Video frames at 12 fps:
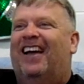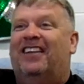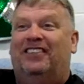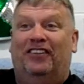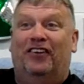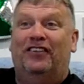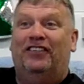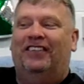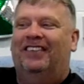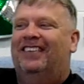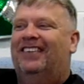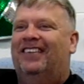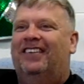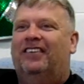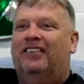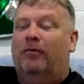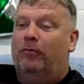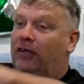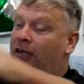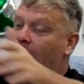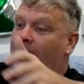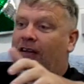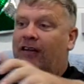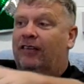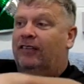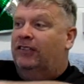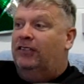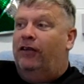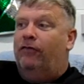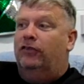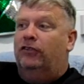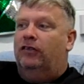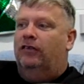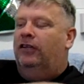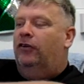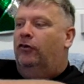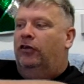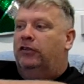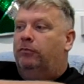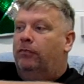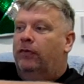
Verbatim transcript: as he does. And he Stephen's you know he's,